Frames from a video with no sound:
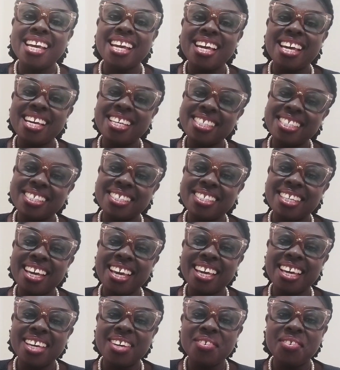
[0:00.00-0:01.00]
and
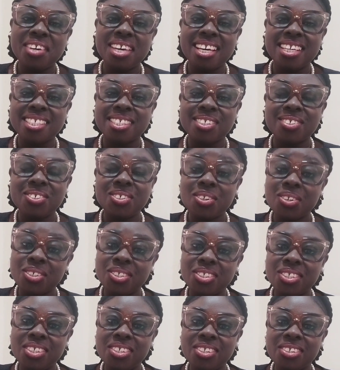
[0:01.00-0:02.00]
today we are still
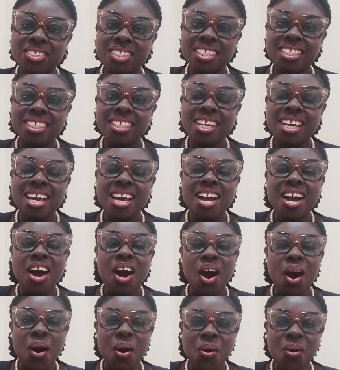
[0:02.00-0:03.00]
continuing
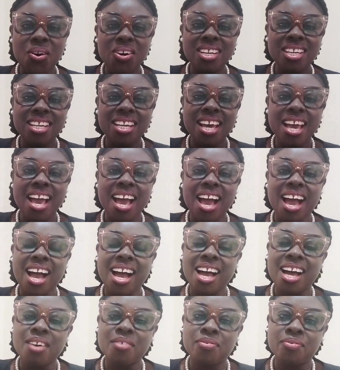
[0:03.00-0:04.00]
on
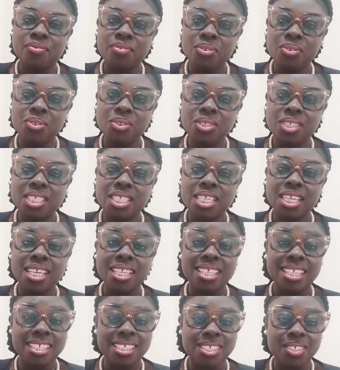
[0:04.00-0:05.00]
our food
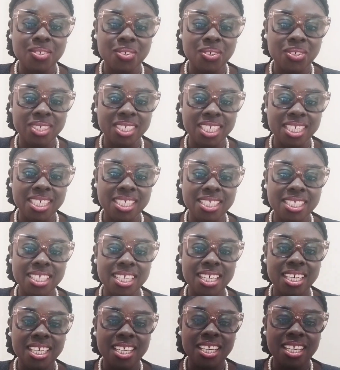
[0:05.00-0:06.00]
disorders.
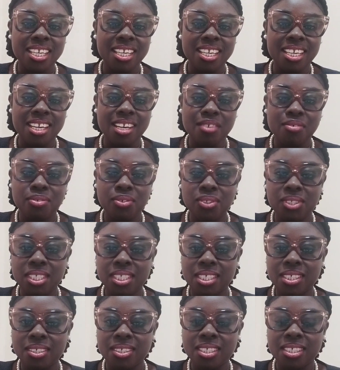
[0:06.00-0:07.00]
Our food
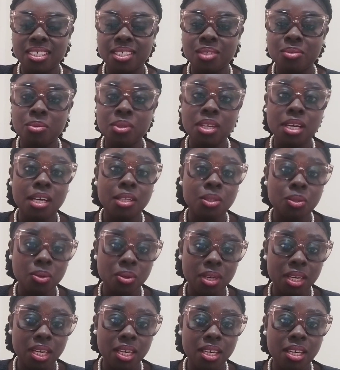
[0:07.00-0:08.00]
disorders. We are
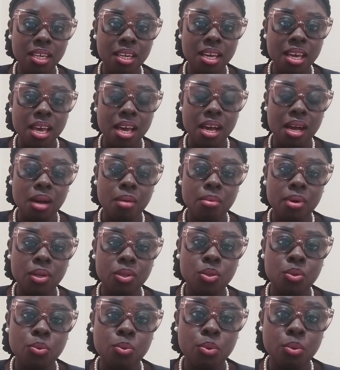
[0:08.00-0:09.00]
talking
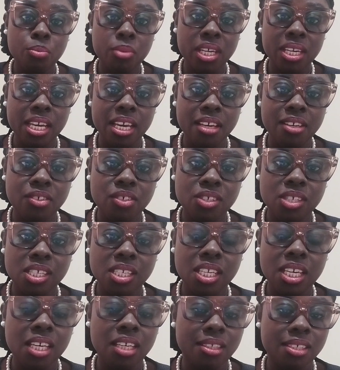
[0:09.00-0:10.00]
about
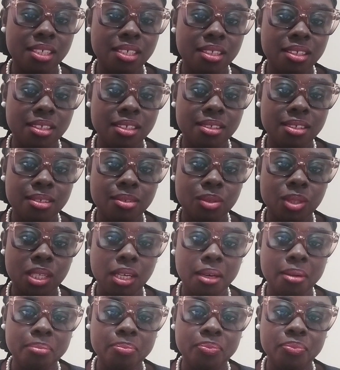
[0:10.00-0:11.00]
rumination eating
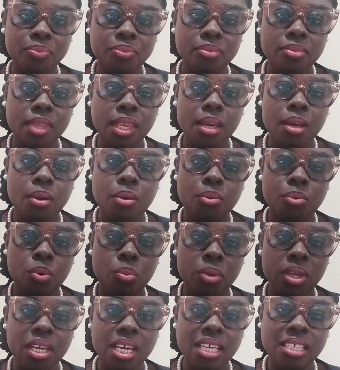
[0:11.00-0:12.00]
disorder.
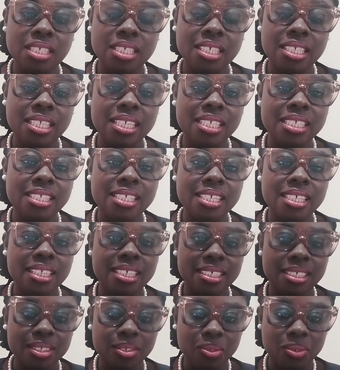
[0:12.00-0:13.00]
Rumination eating
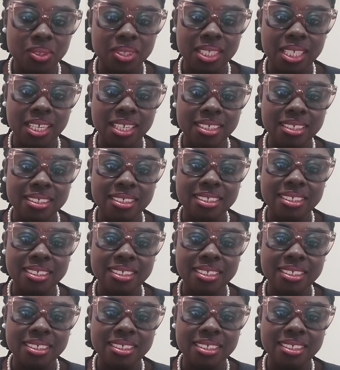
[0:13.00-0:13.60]
disorder.